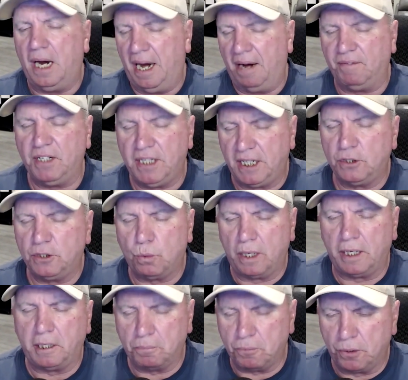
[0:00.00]
Everything's
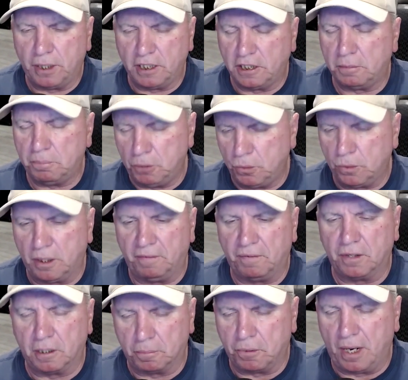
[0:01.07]
running pretty smoothly
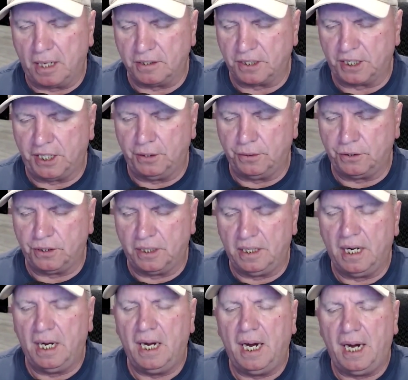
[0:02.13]
for the prosecution
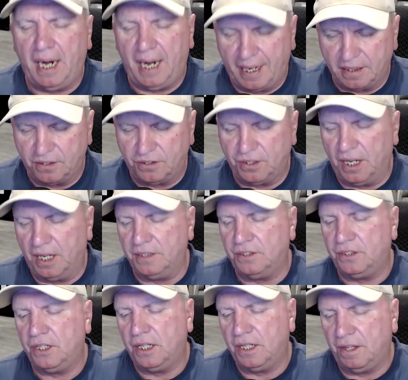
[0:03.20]
and the
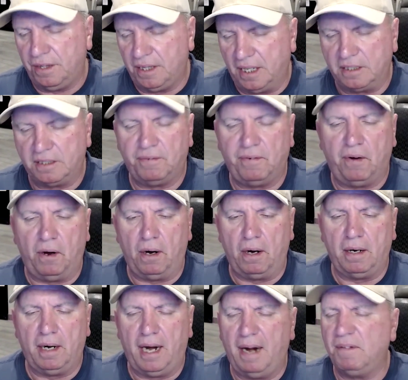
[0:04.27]
judge thus
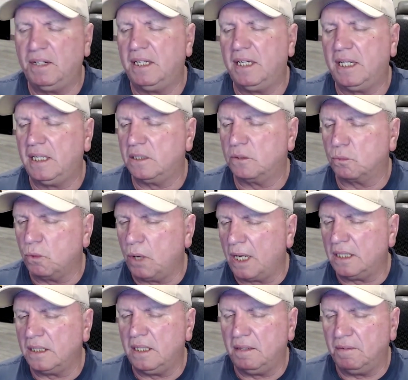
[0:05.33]
far. Everything is
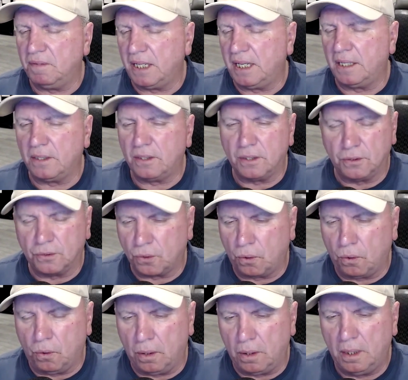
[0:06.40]
relatively in
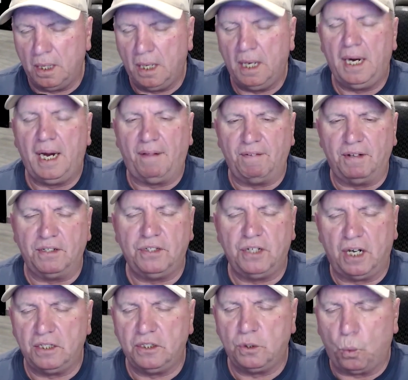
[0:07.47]
control, and the
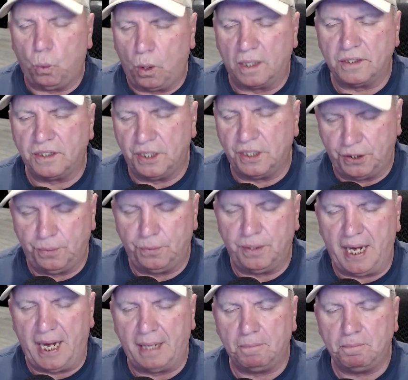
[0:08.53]
judge wants to do
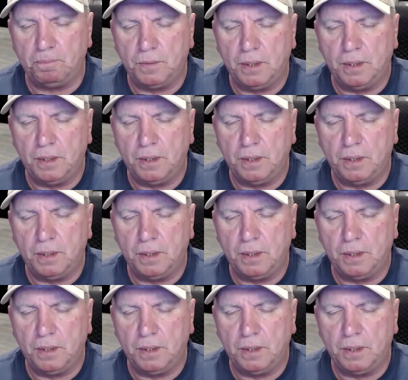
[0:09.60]
that.